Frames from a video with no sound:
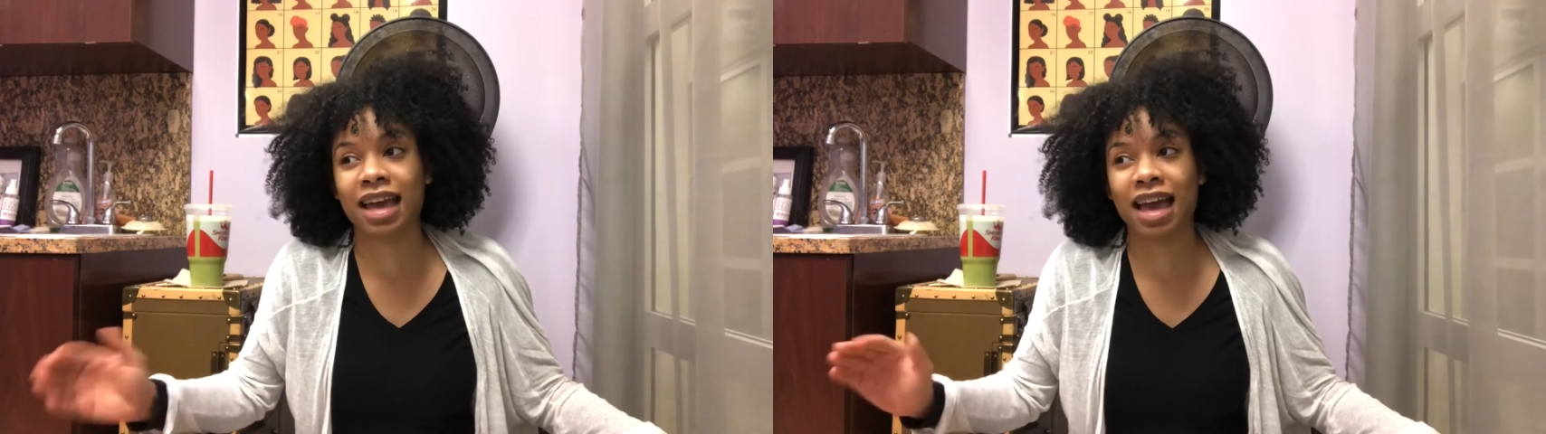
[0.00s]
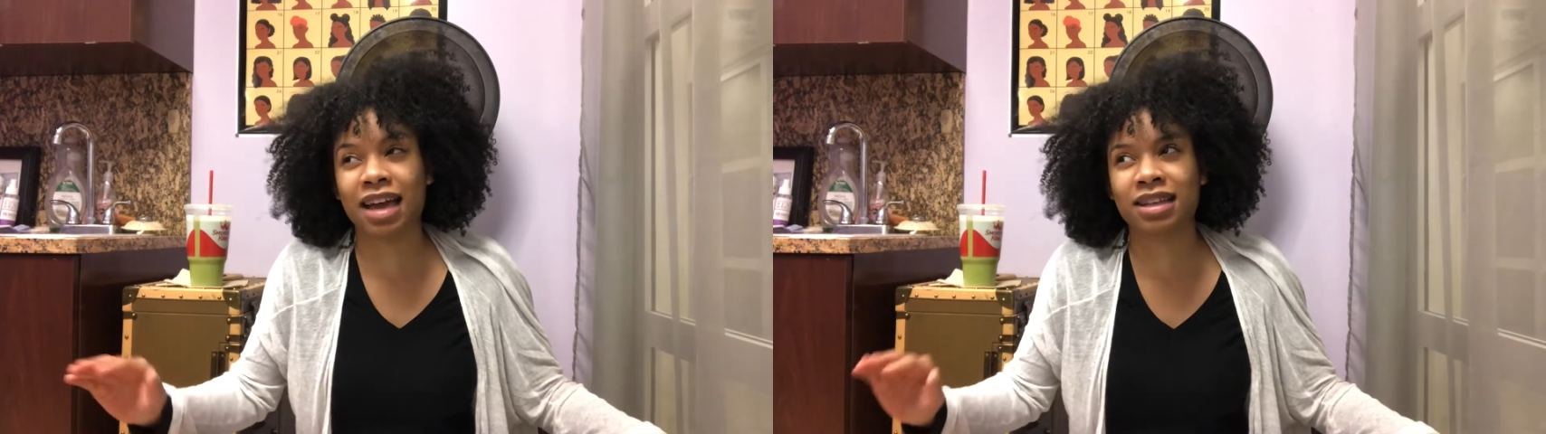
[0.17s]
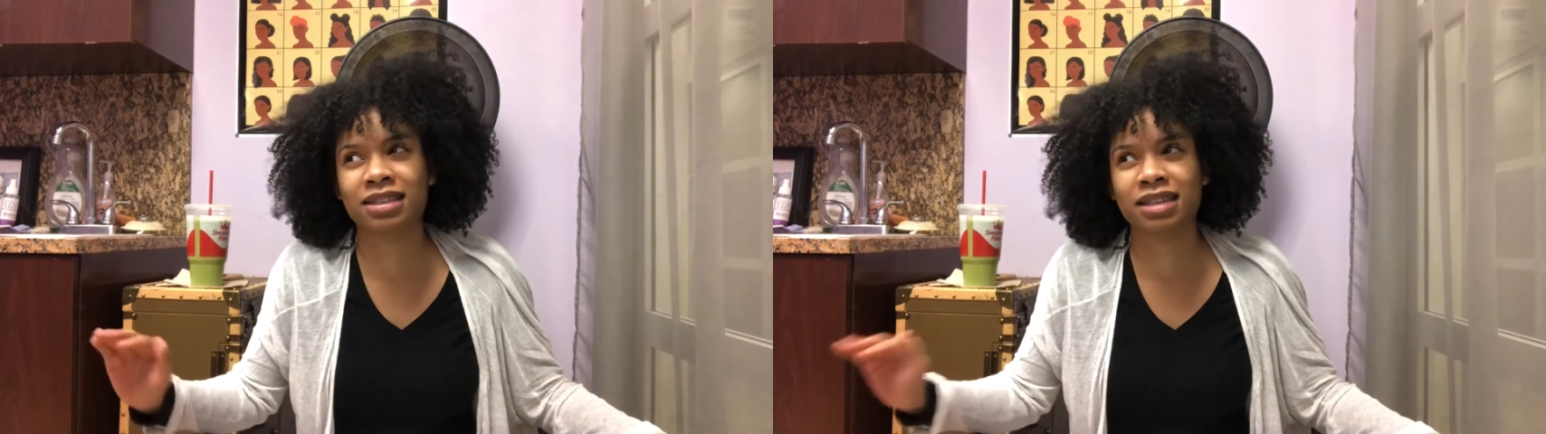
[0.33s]

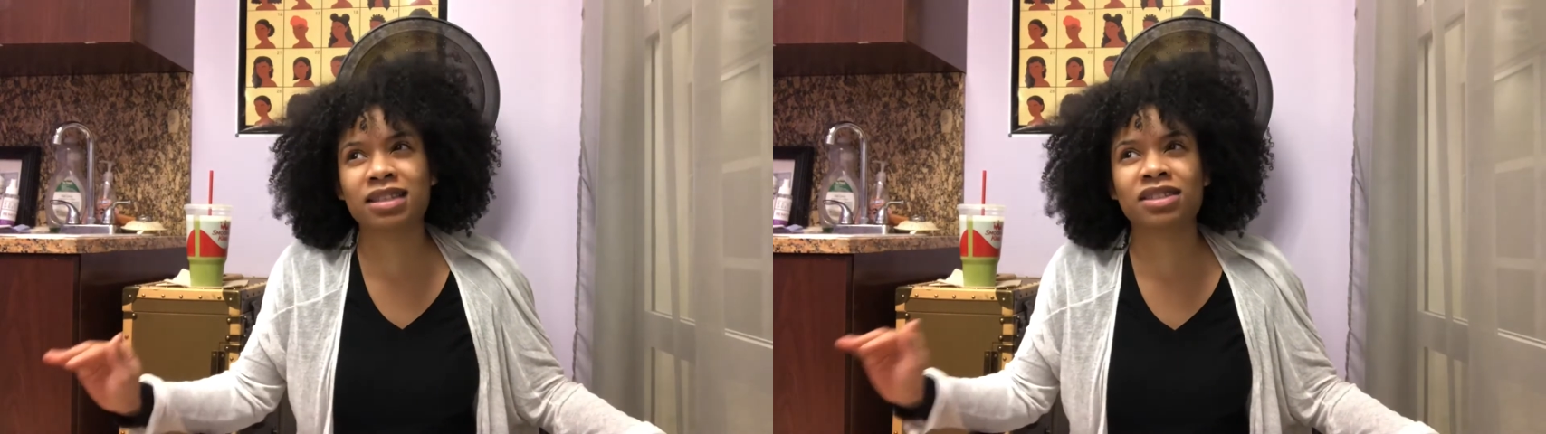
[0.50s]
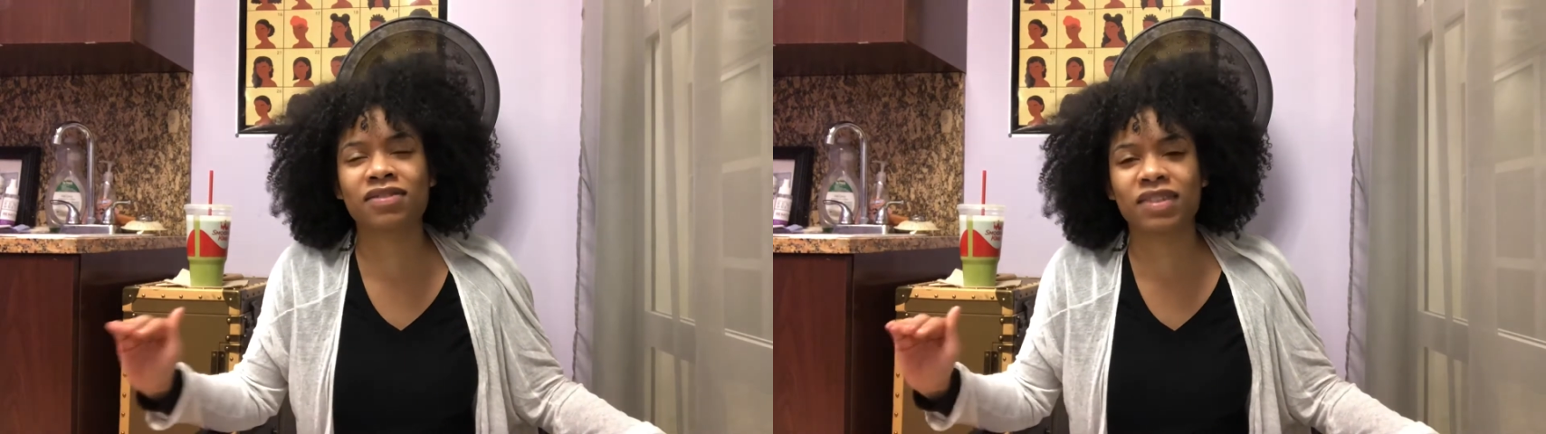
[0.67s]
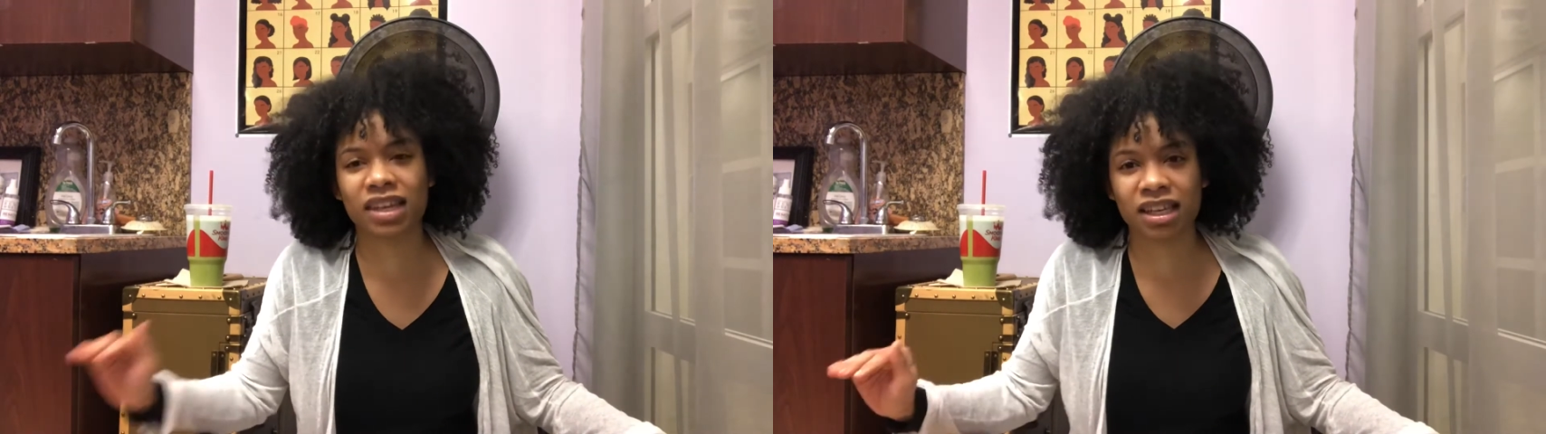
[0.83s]
excessive
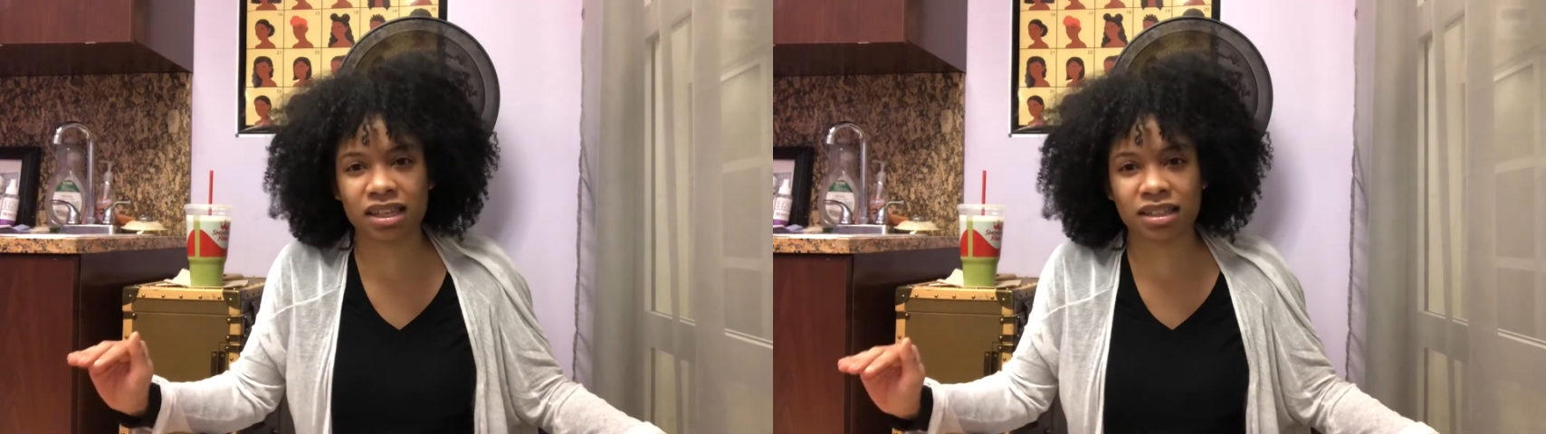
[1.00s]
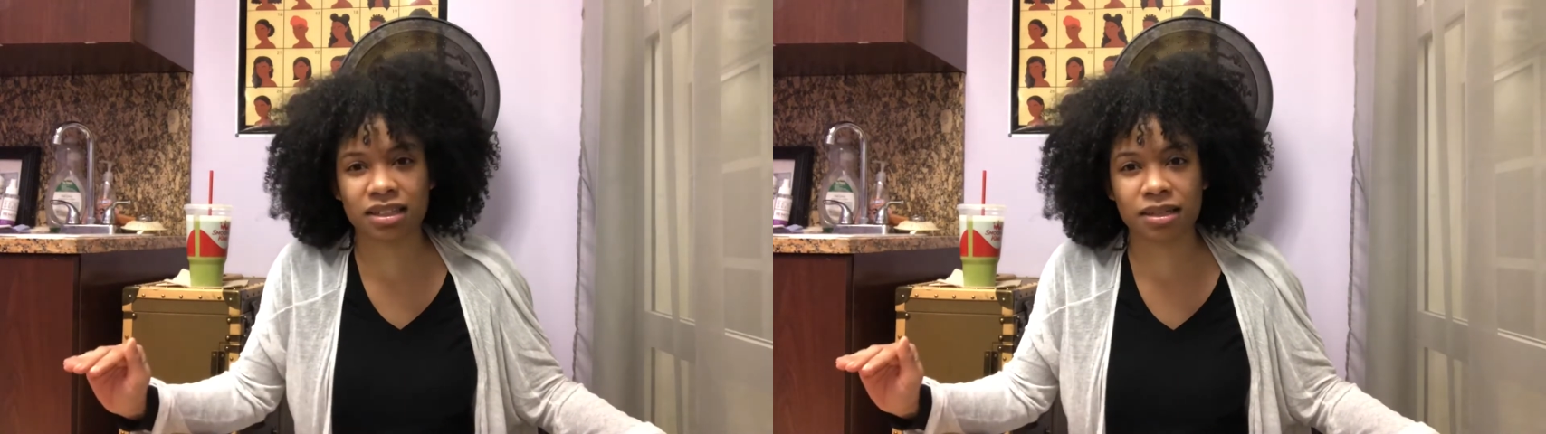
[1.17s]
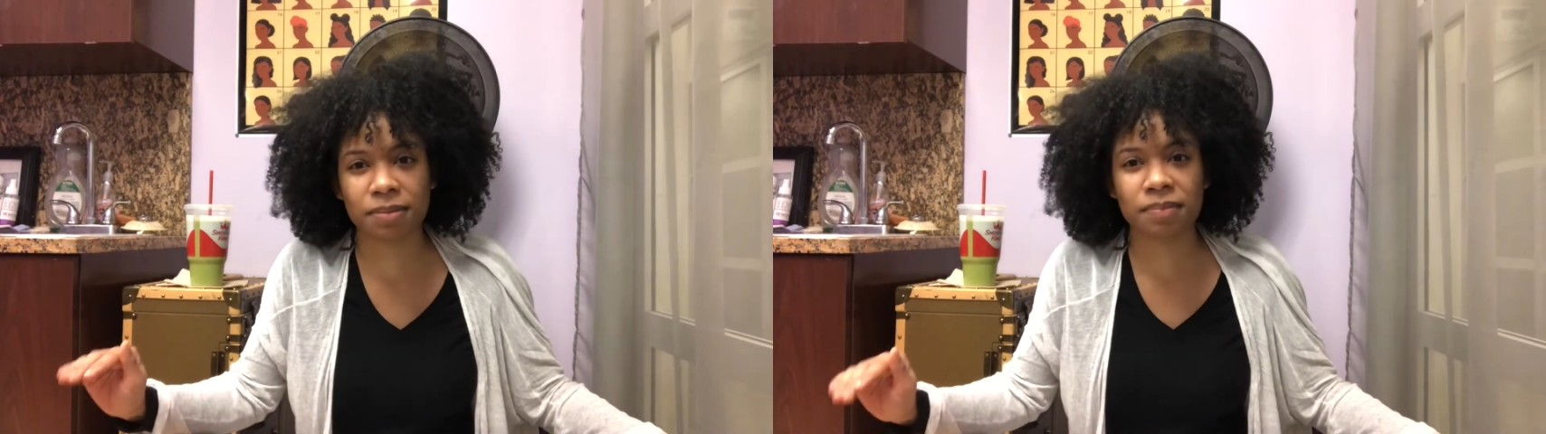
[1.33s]
heat.